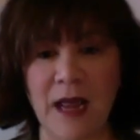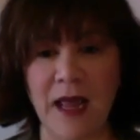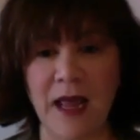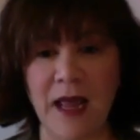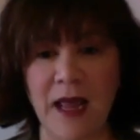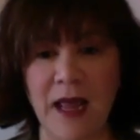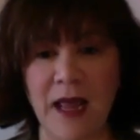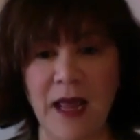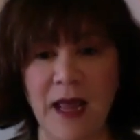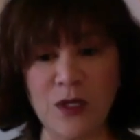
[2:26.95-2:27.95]
And
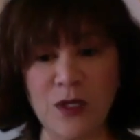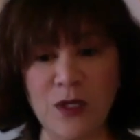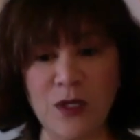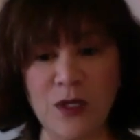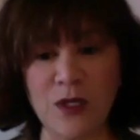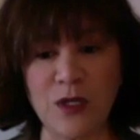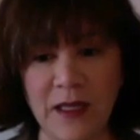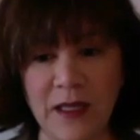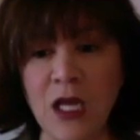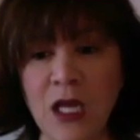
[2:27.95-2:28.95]
so when you come
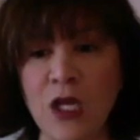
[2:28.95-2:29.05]
in,